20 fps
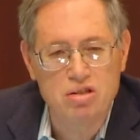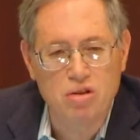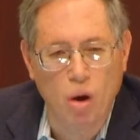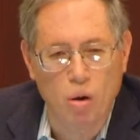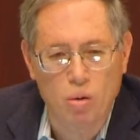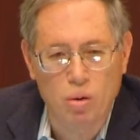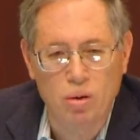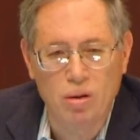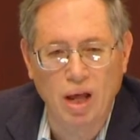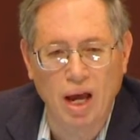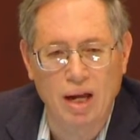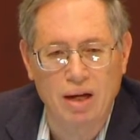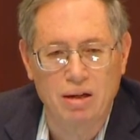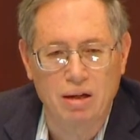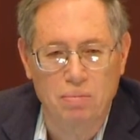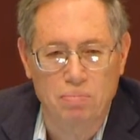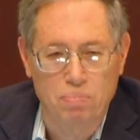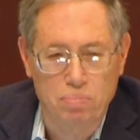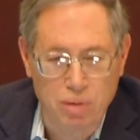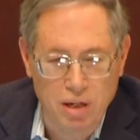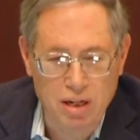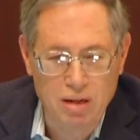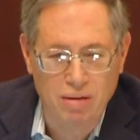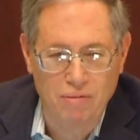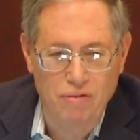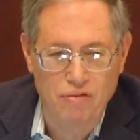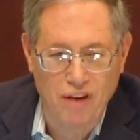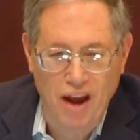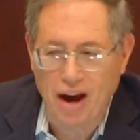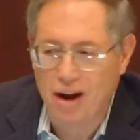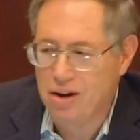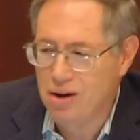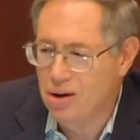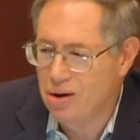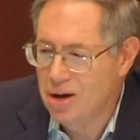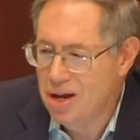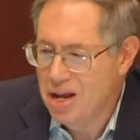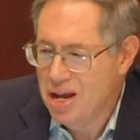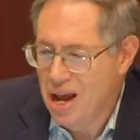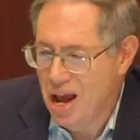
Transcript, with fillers: total, and complete failure.